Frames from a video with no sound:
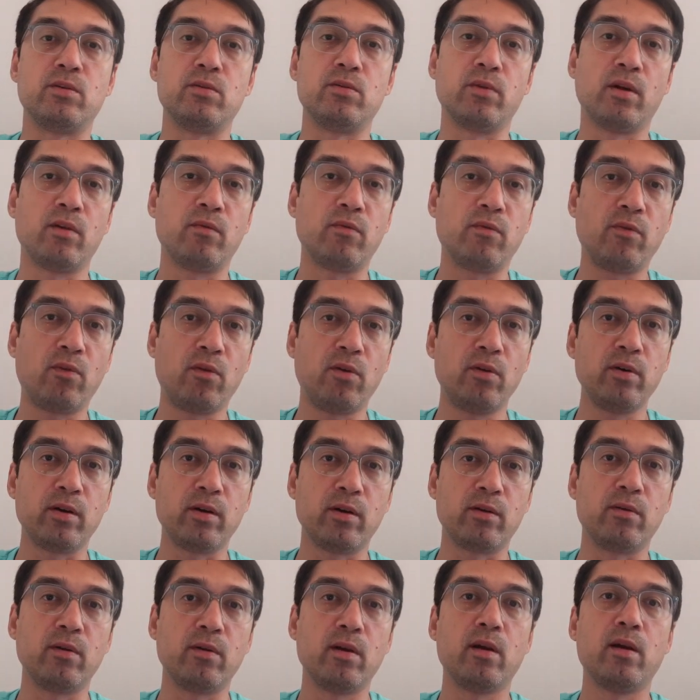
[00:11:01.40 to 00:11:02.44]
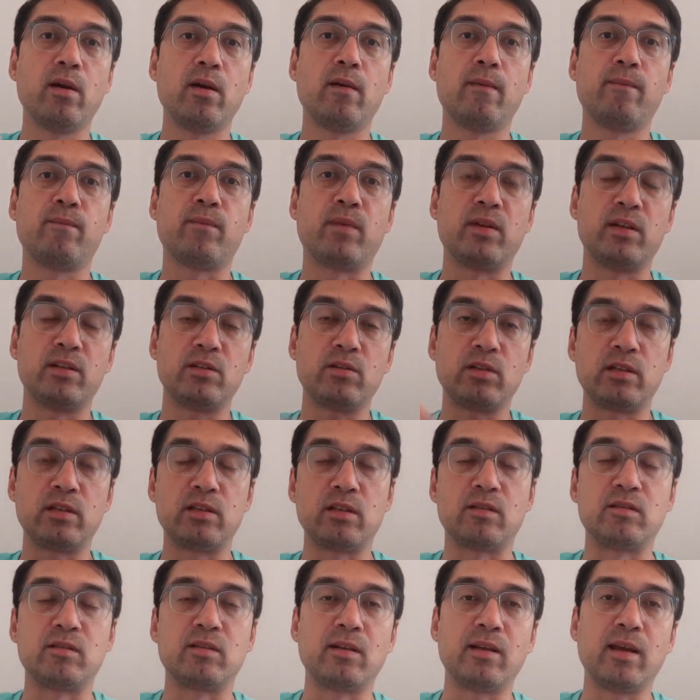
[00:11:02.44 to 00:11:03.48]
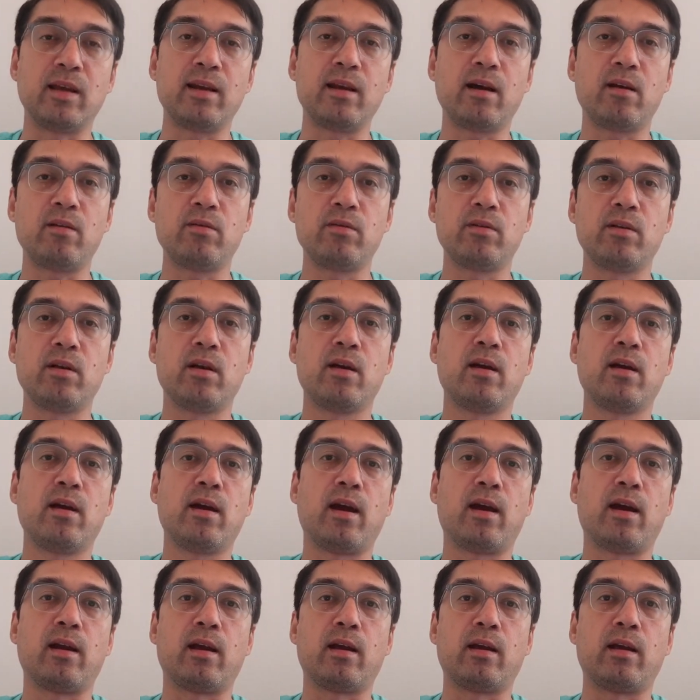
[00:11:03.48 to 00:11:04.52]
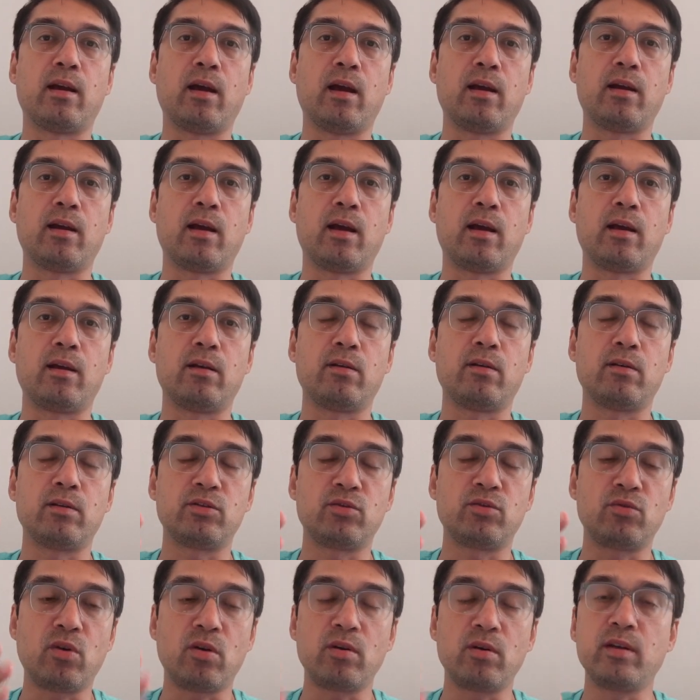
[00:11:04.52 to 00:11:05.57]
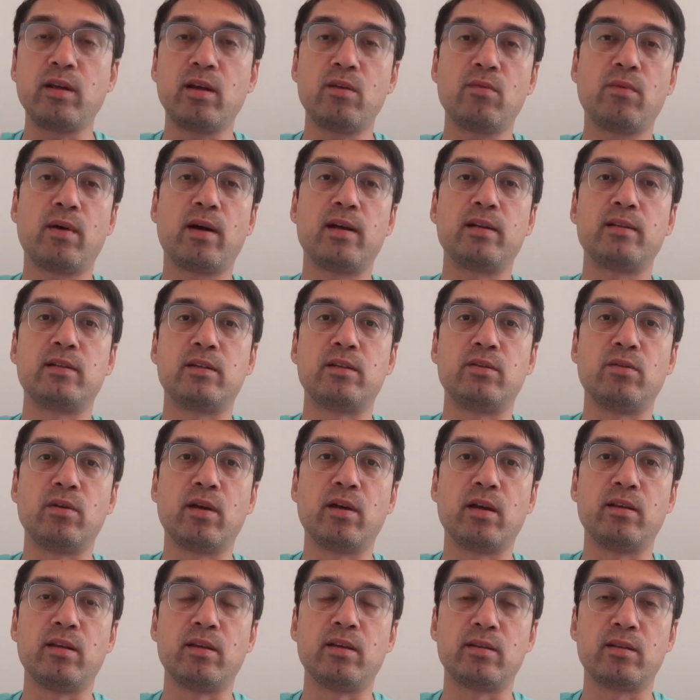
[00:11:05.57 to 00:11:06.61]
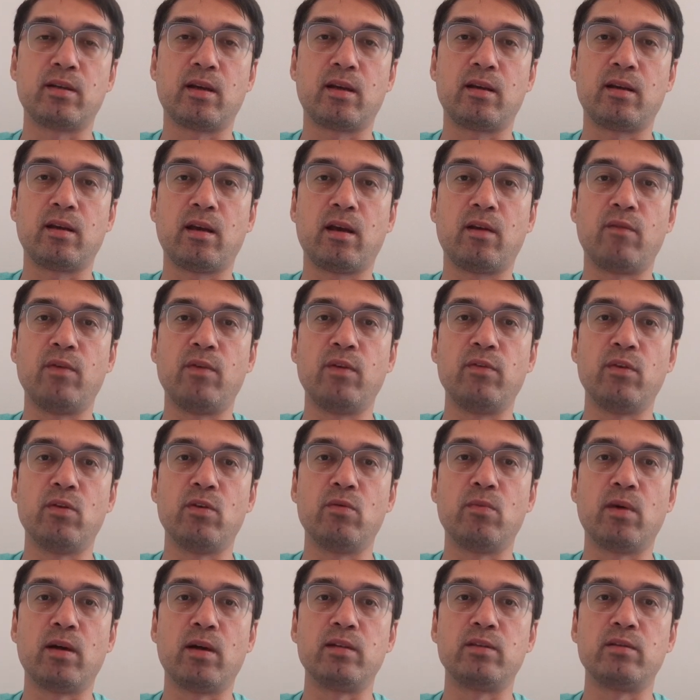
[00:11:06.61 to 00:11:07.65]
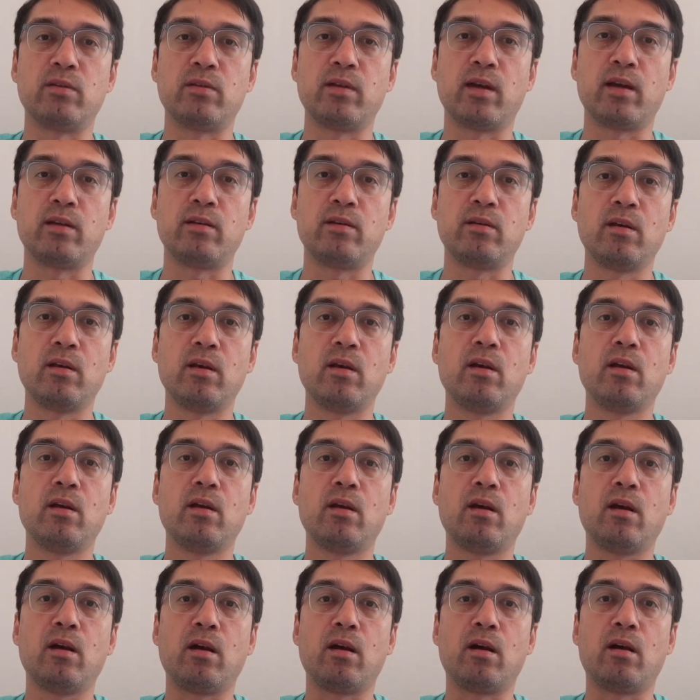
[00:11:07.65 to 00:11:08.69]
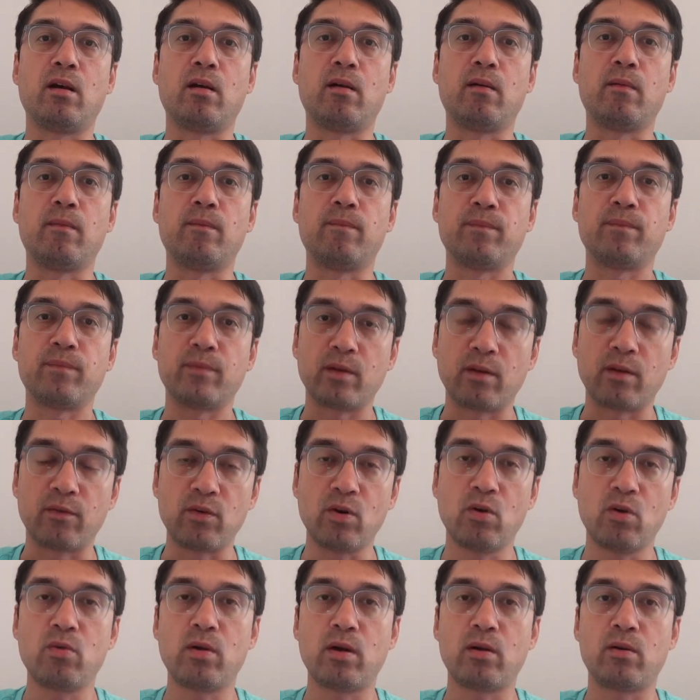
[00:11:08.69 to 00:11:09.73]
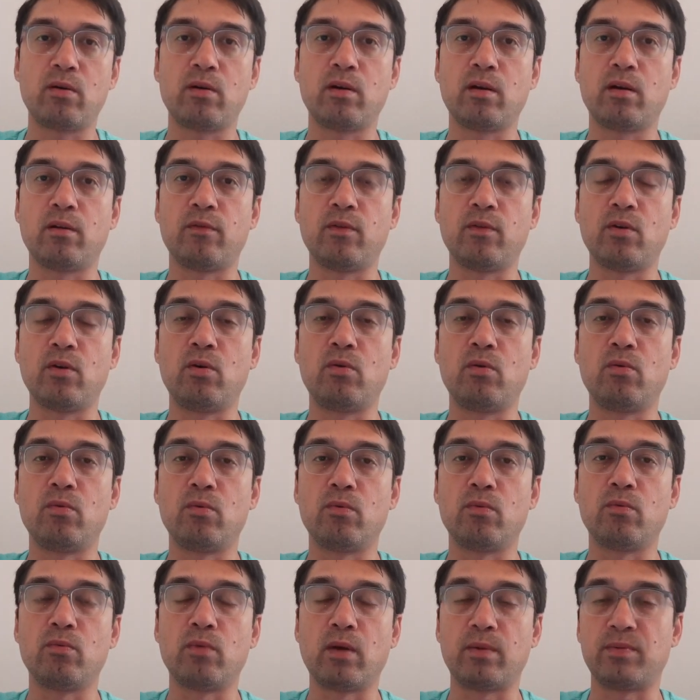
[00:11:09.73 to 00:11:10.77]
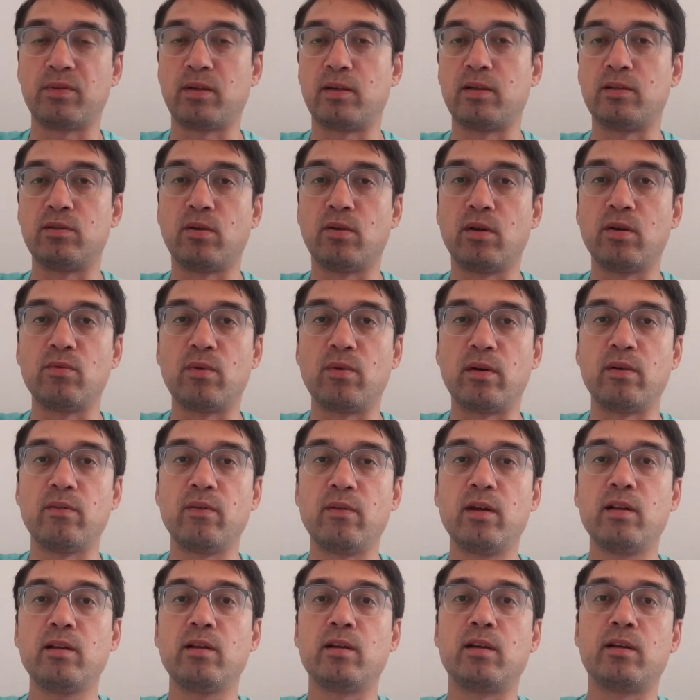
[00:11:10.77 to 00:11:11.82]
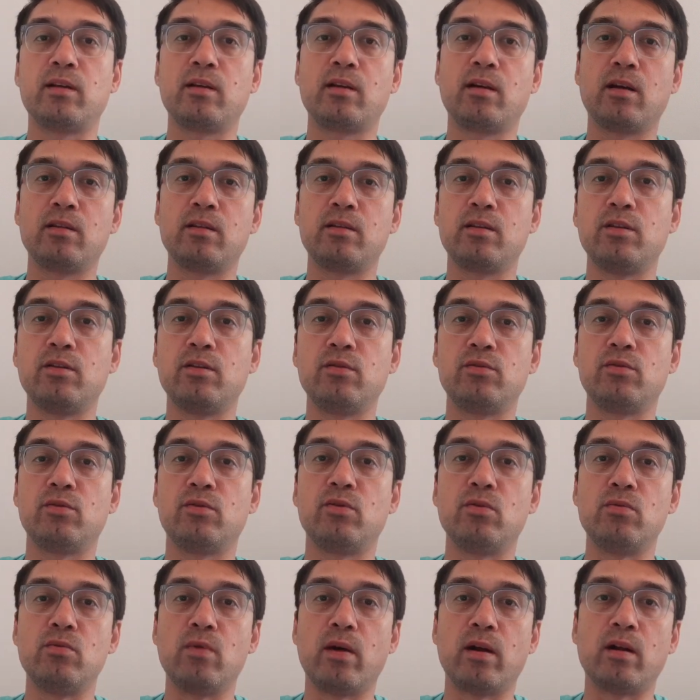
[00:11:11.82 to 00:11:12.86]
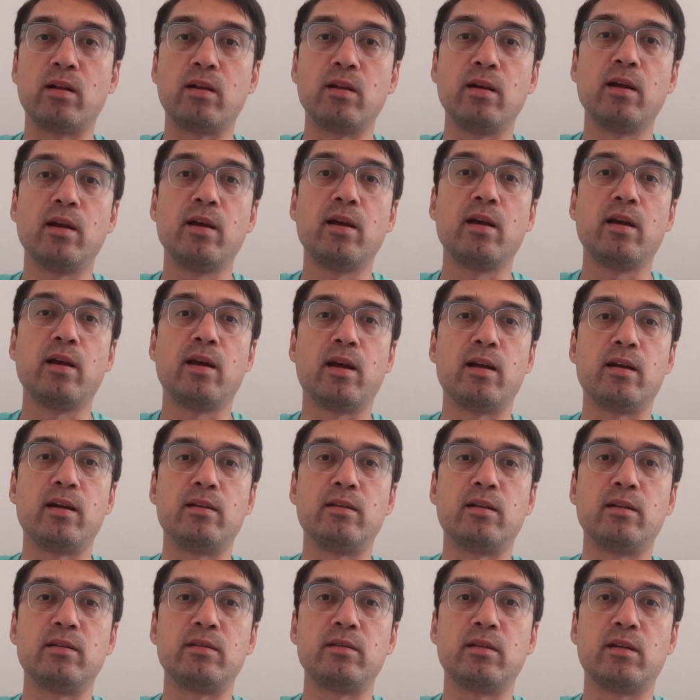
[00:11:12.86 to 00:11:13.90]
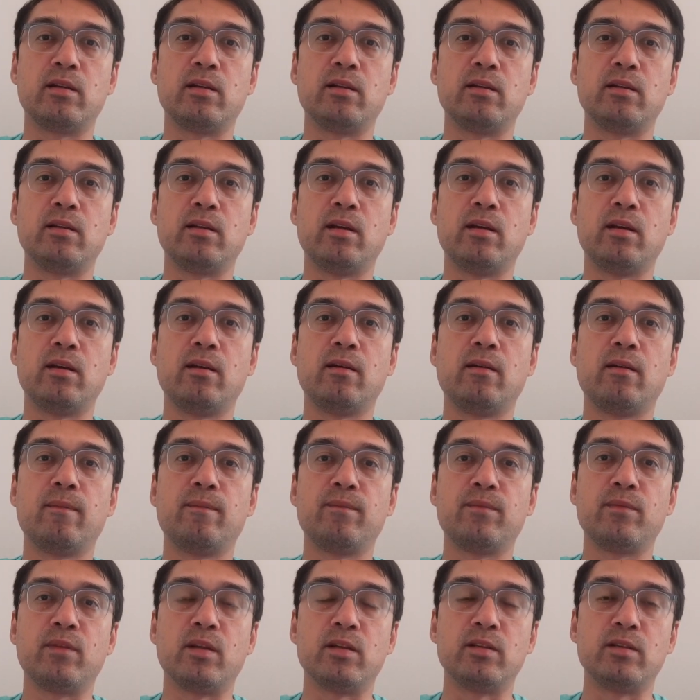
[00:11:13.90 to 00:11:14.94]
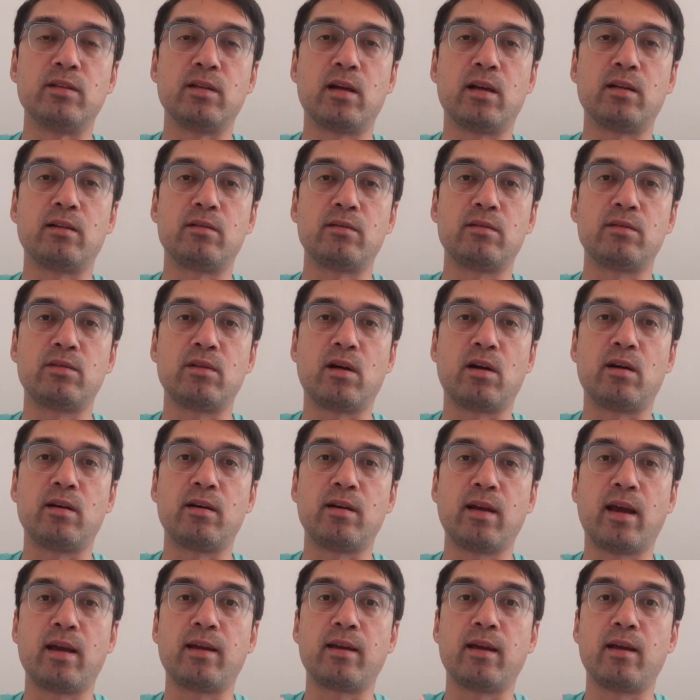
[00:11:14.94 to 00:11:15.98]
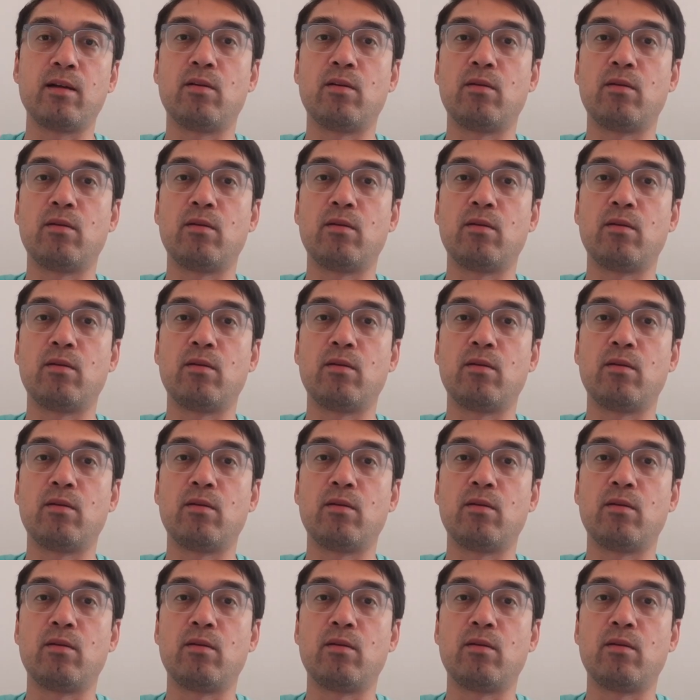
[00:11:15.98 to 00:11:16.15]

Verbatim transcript: to do it for you. But it's, it's, it's laid out, and I, and I strongly advise that you get this done every few months so that um, if, your, if your website is doing very well, it continues to do well, and it just suddenly does not start tanking.